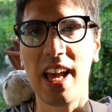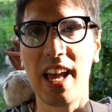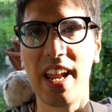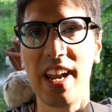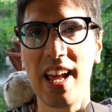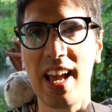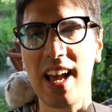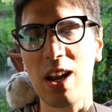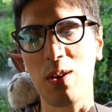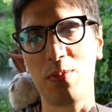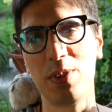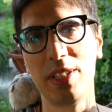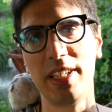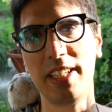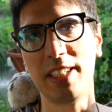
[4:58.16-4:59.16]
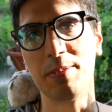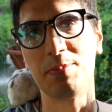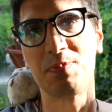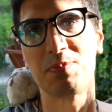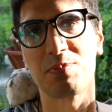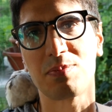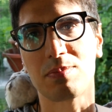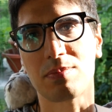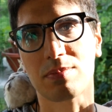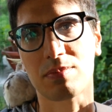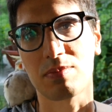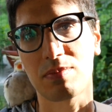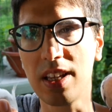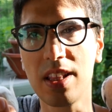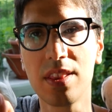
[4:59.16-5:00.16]
an hell of a day.
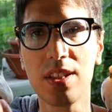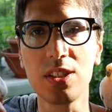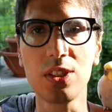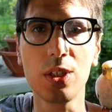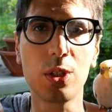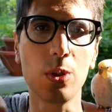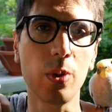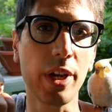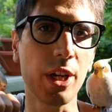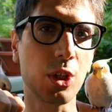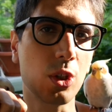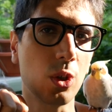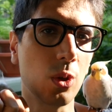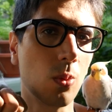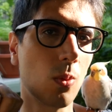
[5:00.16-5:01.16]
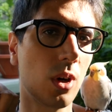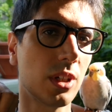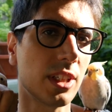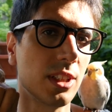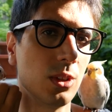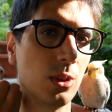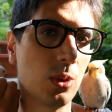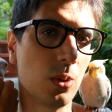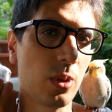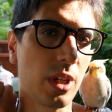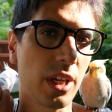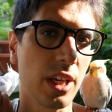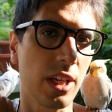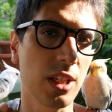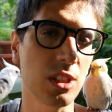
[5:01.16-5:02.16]
In this situation, what I do
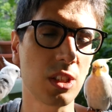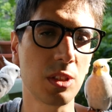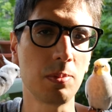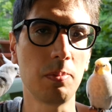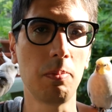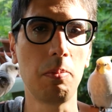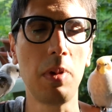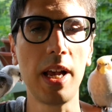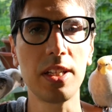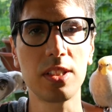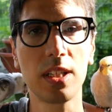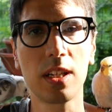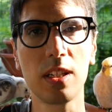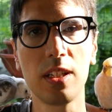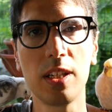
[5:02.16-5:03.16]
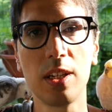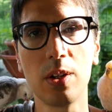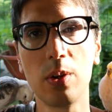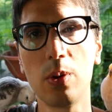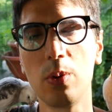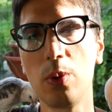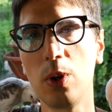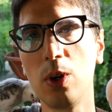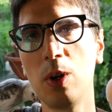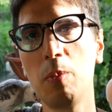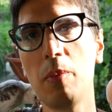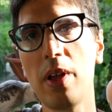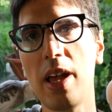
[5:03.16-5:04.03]
is basically roam